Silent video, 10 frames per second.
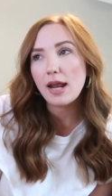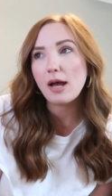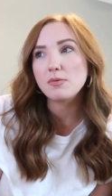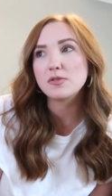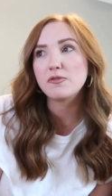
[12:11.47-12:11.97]
And
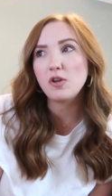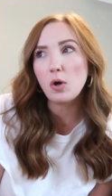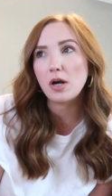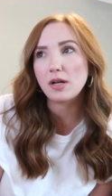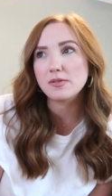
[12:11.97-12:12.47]
I was
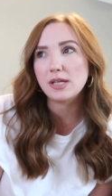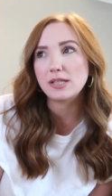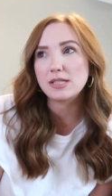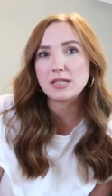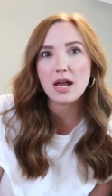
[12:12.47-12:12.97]
floored. I was
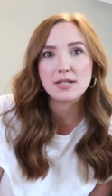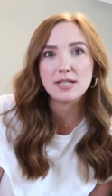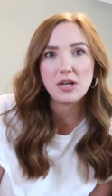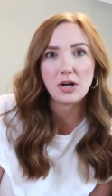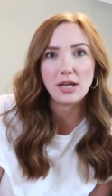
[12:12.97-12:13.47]
like, that's not a
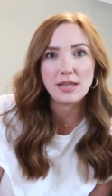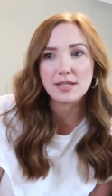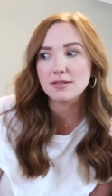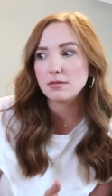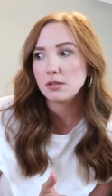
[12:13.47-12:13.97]
secret.
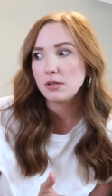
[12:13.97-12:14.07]
That's